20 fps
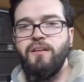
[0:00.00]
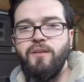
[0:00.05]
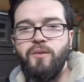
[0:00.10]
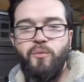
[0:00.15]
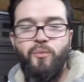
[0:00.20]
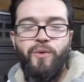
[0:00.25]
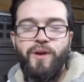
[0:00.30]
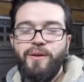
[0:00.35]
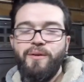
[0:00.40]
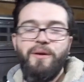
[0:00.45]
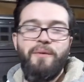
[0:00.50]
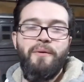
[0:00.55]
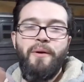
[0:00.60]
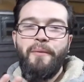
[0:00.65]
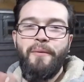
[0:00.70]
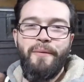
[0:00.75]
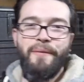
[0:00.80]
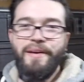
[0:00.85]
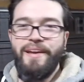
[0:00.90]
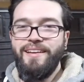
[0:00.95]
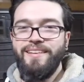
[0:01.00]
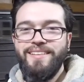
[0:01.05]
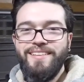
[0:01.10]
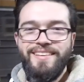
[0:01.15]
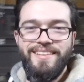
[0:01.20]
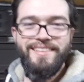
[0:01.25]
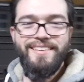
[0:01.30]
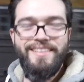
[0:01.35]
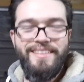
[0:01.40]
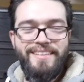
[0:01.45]
Wait, wait, wait, wait, wait.
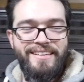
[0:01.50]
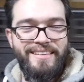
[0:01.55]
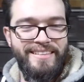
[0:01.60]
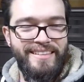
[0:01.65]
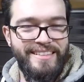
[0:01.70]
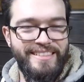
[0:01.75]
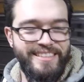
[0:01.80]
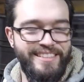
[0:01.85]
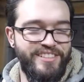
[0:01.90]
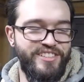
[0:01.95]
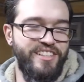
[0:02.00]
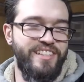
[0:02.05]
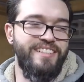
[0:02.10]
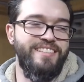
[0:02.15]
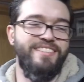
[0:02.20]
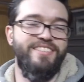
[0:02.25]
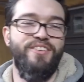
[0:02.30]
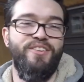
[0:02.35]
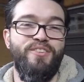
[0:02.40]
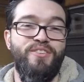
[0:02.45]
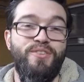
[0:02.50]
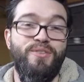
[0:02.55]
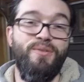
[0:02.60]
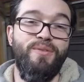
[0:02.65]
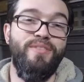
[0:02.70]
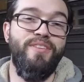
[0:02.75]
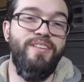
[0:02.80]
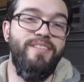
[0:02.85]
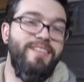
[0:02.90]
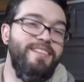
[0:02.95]
Ladies and gents, so you
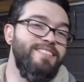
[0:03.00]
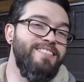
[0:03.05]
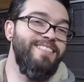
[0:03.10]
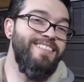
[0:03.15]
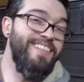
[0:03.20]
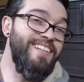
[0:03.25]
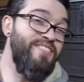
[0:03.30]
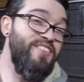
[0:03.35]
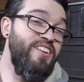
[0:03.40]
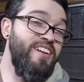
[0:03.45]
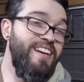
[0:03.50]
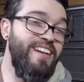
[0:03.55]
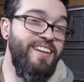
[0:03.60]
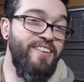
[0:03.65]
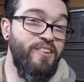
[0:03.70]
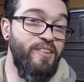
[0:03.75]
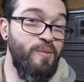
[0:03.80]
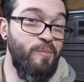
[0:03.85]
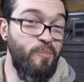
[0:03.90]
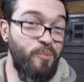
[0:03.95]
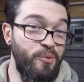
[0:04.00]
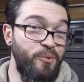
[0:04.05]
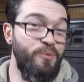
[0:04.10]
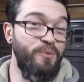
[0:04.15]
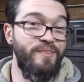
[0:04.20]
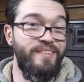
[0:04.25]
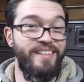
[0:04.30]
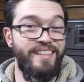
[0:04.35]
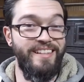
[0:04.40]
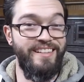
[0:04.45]
thought I was going to leave you hanging on the brute,
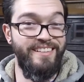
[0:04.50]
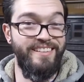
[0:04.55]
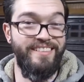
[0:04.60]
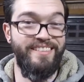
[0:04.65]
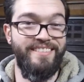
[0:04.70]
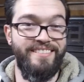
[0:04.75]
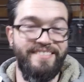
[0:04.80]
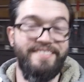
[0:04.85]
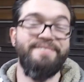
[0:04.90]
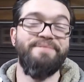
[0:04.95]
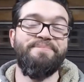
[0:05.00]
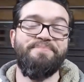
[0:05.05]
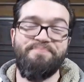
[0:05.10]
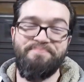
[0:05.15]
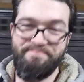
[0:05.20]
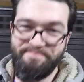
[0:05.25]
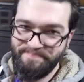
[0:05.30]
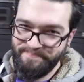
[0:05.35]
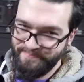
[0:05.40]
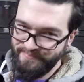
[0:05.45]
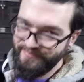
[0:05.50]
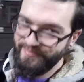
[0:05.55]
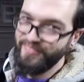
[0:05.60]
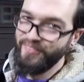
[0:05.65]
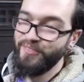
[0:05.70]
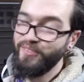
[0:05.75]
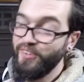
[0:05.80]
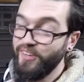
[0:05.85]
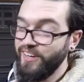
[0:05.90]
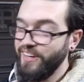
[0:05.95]
didn't you?
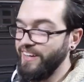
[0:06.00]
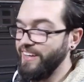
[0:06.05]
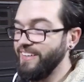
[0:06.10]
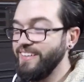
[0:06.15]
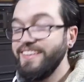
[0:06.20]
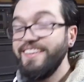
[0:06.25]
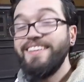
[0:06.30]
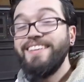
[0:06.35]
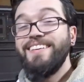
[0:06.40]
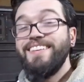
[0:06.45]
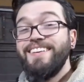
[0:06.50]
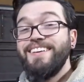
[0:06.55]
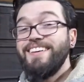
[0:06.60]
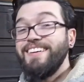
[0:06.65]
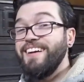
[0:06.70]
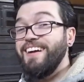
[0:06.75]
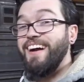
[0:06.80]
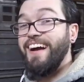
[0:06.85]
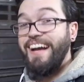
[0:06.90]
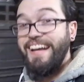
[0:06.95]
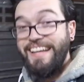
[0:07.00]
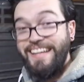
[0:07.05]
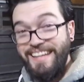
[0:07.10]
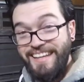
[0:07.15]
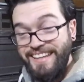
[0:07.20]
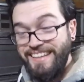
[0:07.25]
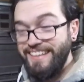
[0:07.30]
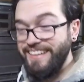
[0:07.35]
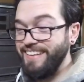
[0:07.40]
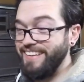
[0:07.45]
Right.
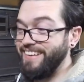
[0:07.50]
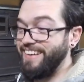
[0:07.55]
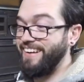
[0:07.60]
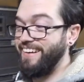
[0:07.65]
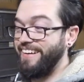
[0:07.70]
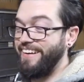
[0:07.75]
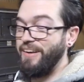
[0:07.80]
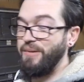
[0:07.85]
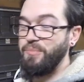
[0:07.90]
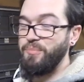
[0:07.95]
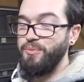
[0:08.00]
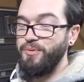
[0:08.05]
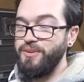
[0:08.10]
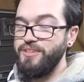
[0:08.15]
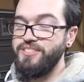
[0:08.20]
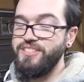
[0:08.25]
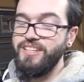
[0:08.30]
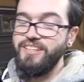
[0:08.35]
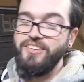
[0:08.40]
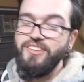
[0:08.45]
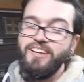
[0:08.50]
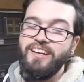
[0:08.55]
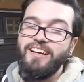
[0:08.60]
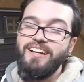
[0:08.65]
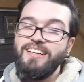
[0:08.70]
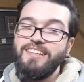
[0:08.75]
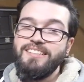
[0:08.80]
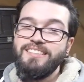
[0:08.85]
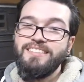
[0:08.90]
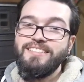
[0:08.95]
Again, I appreciate you
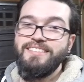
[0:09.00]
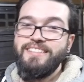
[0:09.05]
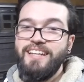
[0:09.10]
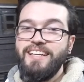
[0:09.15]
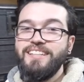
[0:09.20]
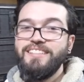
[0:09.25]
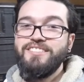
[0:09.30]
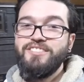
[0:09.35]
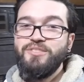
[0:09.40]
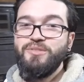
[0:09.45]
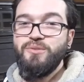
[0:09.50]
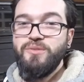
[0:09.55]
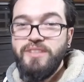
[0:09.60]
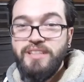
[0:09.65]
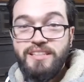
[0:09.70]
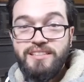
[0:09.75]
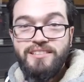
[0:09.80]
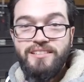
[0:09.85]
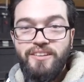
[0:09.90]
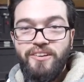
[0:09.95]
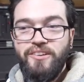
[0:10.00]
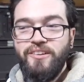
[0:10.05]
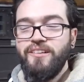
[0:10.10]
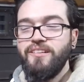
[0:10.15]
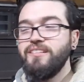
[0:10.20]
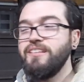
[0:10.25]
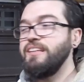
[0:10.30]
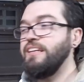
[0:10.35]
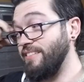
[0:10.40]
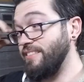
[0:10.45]
guys staying tuned this
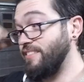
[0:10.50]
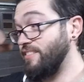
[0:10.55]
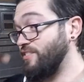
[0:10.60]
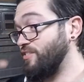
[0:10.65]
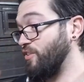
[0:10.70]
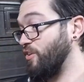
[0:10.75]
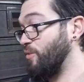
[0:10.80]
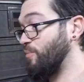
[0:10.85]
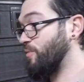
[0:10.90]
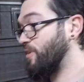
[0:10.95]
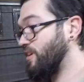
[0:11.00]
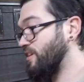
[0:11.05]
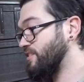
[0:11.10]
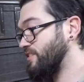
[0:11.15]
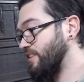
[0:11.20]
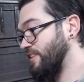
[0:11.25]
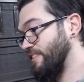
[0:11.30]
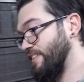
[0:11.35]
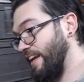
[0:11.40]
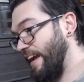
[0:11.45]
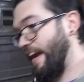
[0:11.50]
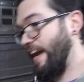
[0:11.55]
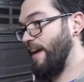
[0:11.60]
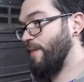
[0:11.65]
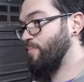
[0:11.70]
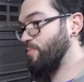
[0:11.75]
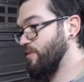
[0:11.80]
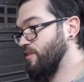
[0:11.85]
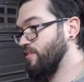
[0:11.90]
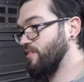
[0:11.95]
long. So much has
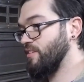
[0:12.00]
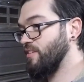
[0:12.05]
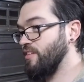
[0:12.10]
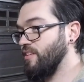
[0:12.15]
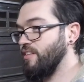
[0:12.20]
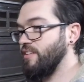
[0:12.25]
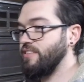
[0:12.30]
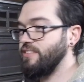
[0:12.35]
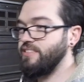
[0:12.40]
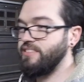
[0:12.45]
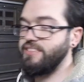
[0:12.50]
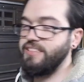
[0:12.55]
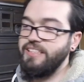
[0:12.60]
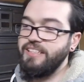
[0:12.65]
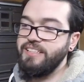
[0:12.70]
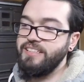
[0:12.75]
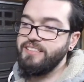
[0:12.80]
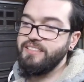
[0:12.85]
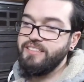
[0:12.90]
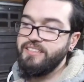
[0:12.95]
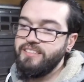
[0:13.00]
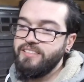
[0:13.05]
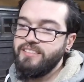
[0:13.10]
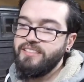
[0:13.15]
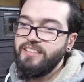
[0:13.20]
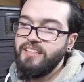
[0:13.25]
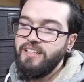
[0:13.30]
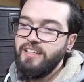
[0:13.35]
happened since